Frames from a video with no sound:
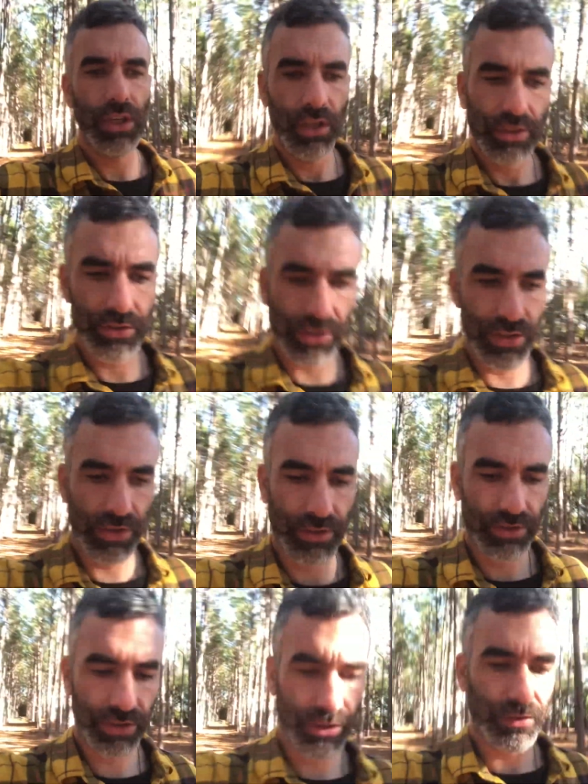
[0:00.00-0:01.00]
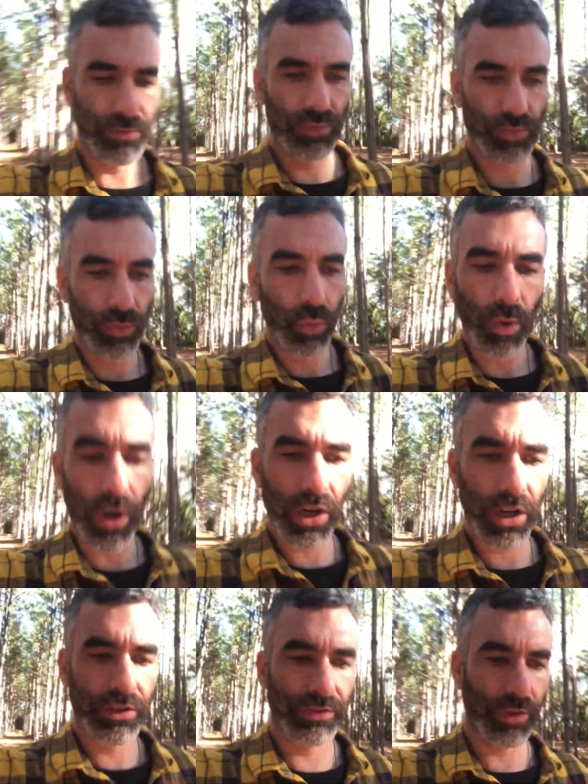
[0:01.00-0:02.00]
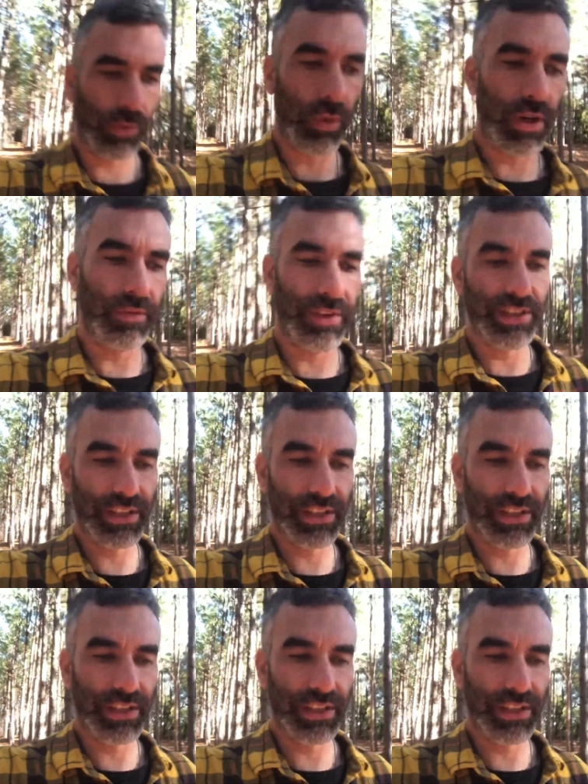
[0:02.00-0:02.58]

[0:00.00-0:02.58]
to work for one of these